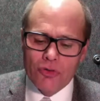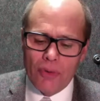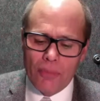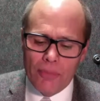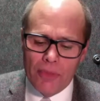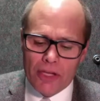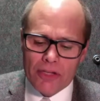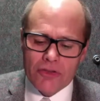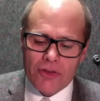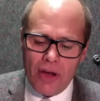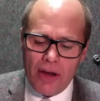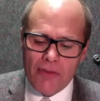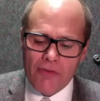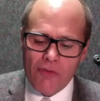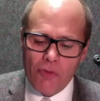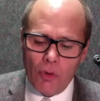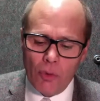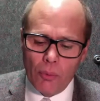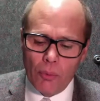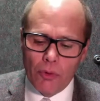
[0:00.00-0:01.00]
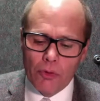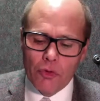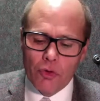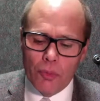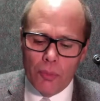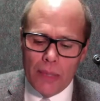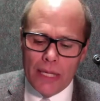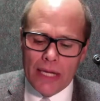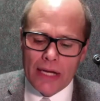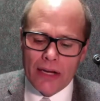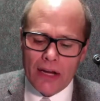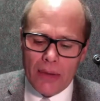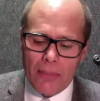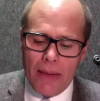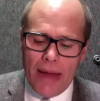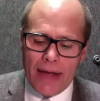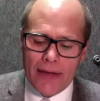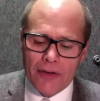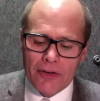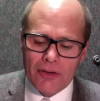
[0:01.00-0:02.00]
from this time forward to be a
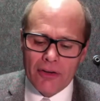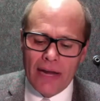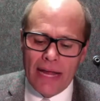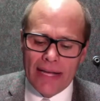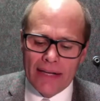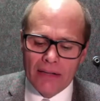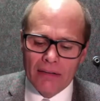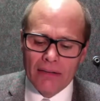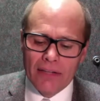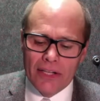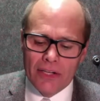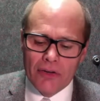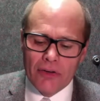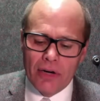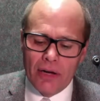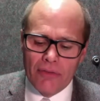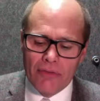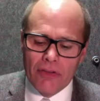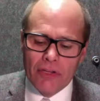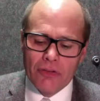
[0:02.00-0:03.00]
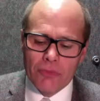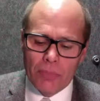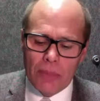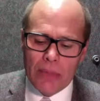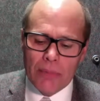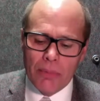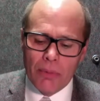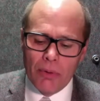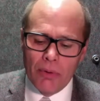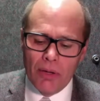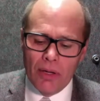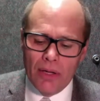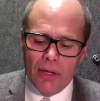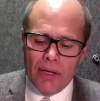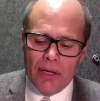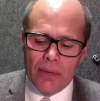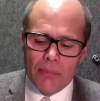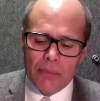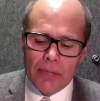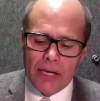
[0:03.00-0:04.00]
commander and a leader of this people
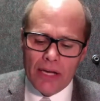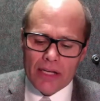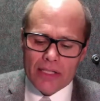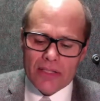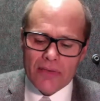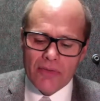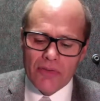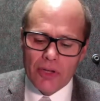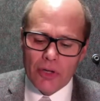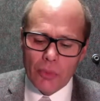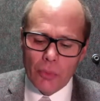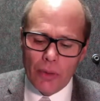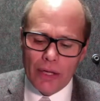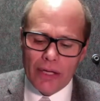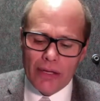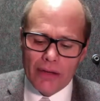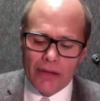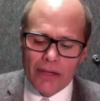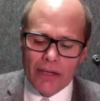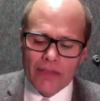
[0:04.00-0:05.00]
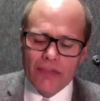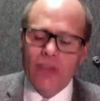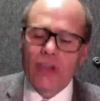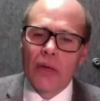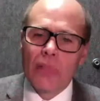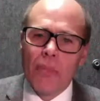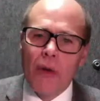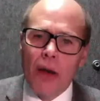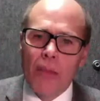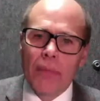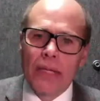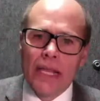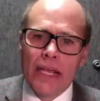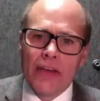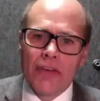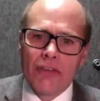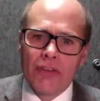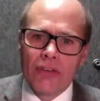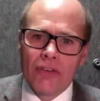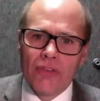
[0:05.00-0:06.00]
because of their wickedness and
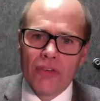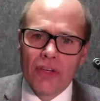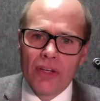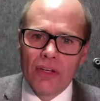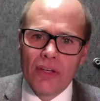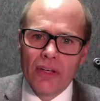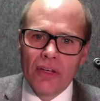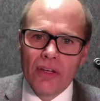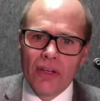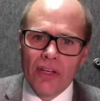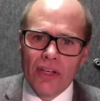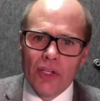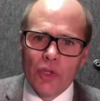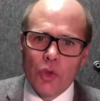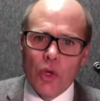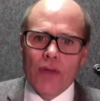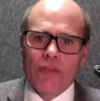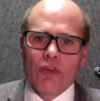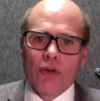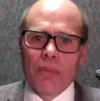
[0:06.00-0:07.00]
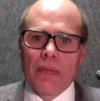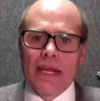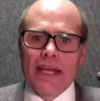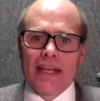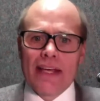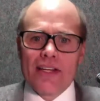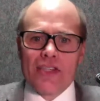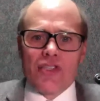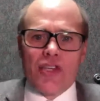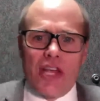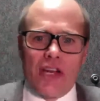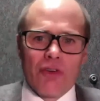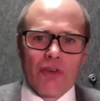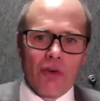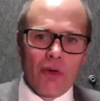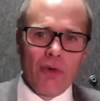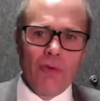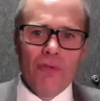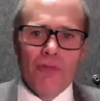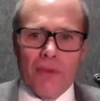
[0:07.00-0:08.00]
abominations. So after being a
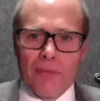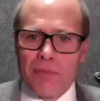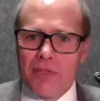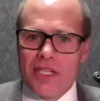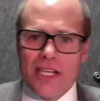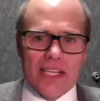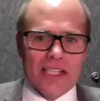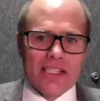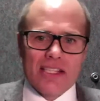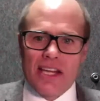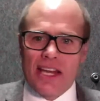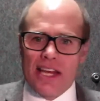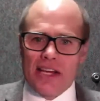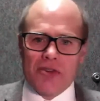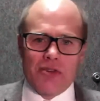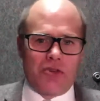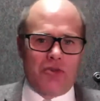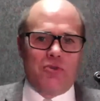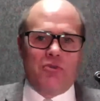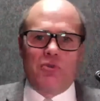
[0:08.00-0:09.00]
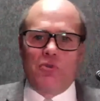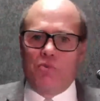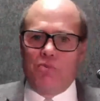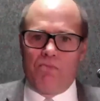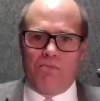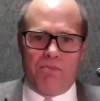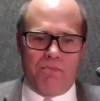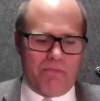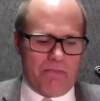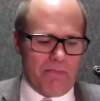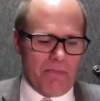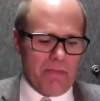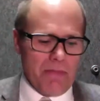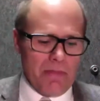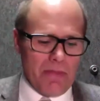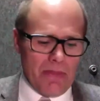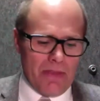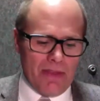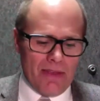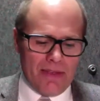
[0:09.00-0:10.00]
general from 16
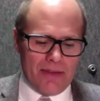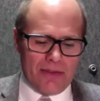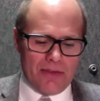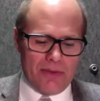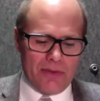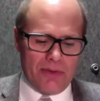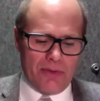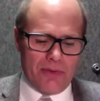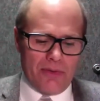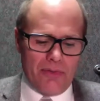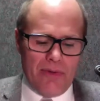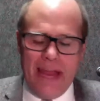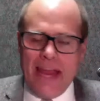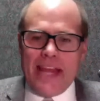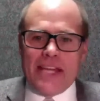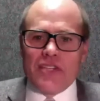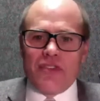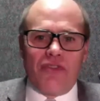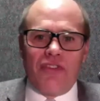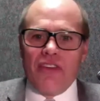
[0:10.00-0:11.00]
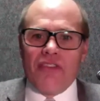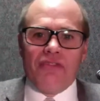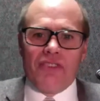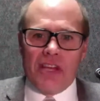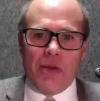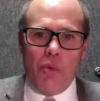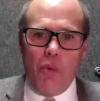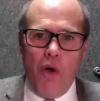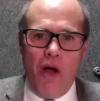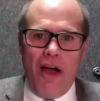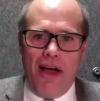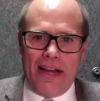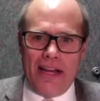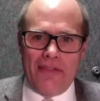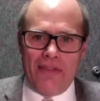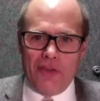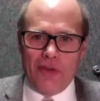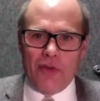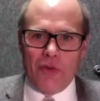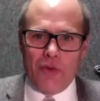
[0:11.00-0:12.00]
to age 51,
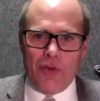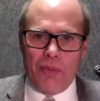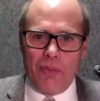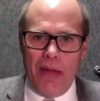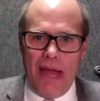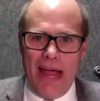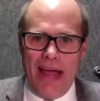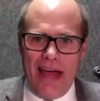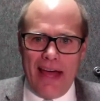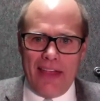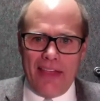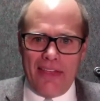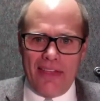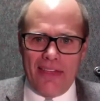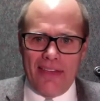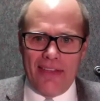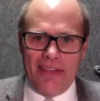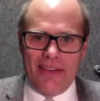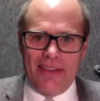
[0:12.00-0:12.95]
if you do the math,